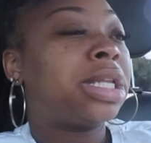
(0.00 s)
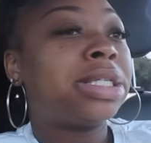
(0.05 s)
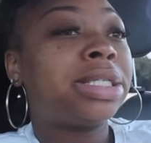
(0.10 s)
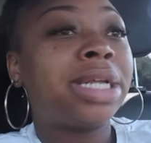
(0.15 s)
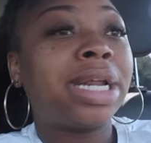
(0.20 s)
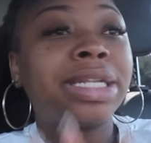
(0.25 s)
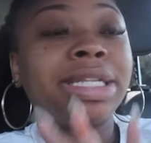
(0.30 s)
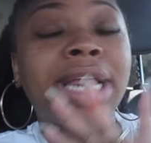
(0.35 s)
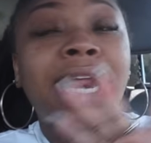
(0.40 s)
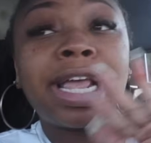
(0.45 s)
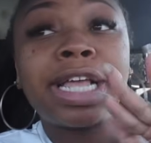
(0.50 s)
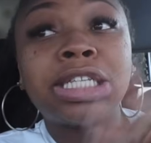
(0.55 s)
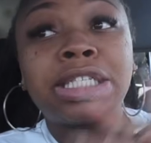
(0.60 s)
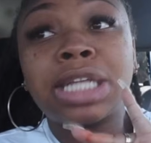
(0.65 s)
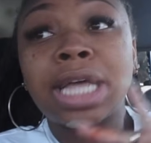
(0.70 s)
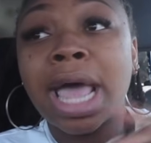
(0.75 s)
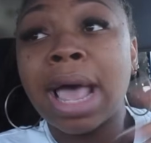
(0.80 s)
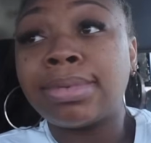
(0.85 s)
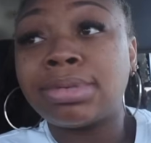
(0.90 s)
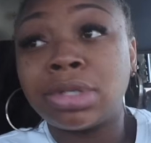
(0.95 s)
Today is
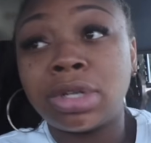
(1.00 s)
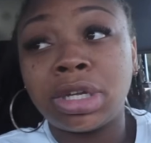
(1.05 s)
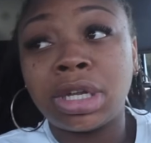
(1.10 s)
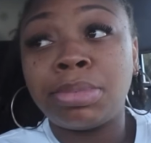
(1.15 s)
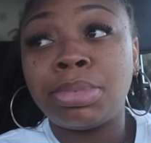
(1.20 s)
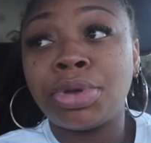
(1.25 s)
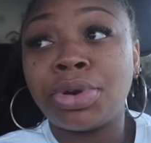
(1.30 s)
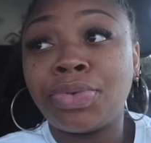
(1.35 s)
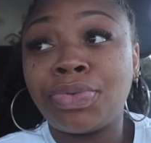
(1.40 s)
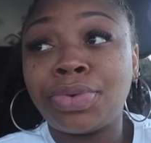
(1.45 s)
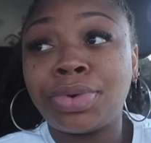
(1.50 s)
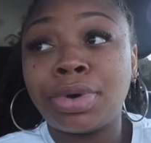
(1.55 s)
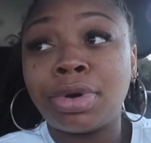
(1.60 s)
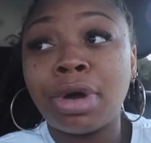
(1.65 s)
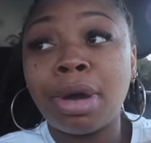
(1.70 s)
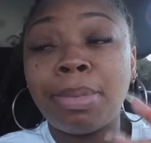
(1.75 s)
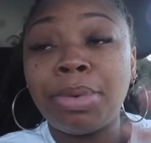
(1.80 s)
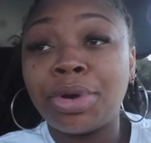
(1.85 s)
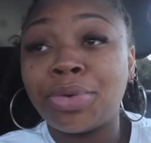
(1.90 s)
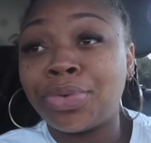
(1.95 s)
absolutely beautiful,
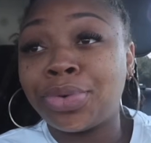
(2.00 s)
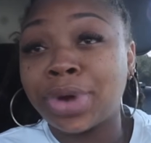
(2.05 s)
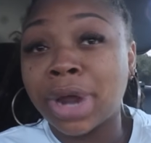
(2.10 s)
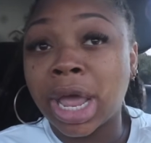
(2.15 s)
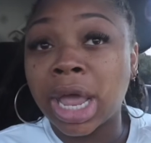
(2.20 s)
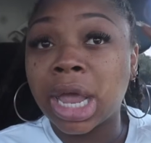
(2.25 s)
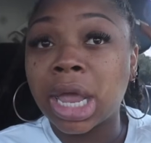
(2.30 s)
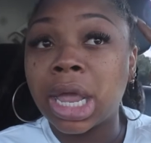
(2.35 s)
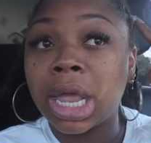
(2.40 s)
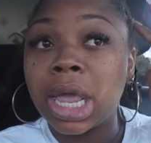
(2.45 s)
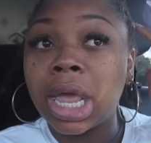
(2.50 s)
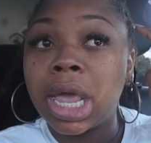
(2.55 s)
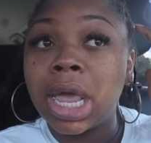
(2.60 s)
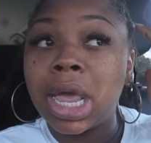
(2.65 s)
a beautiful day.